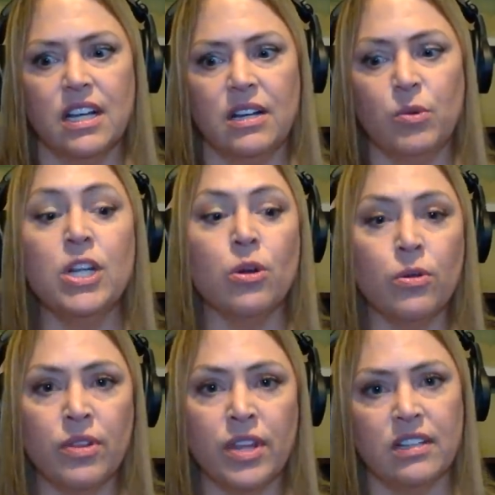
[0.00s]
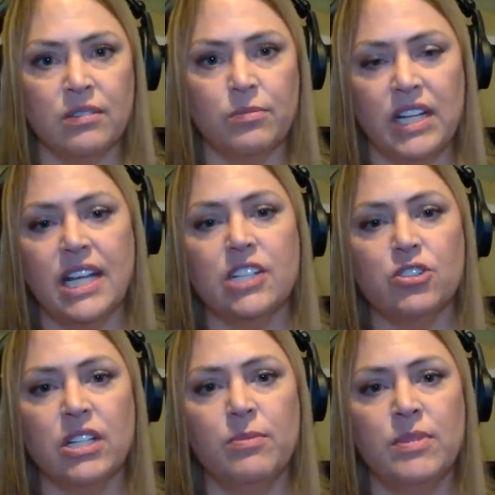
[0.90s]
uh, we know that
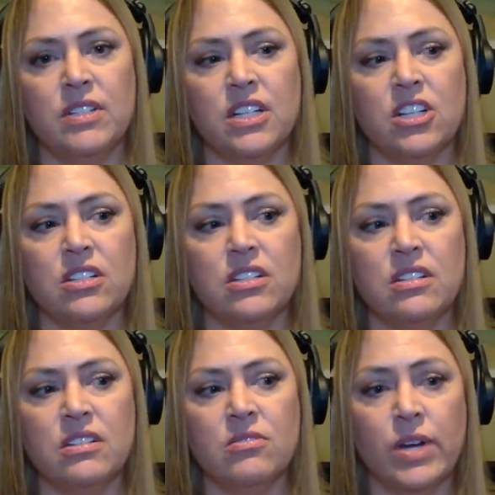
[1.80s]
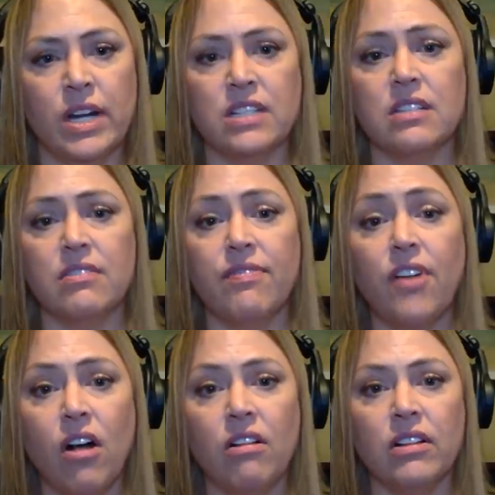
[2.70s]
pediatric immunization rates have
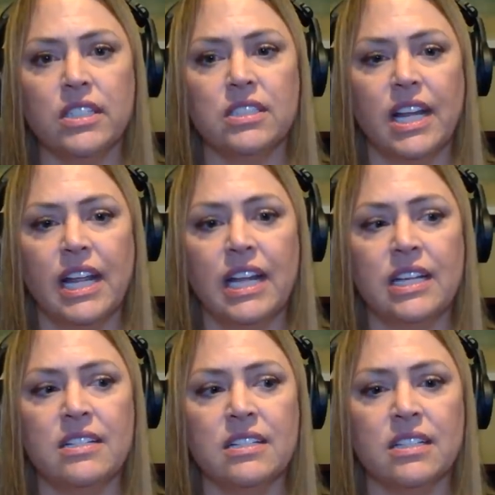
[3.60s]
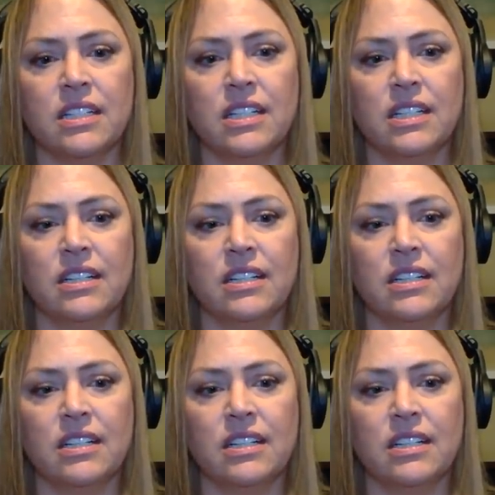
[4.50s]
fallen, and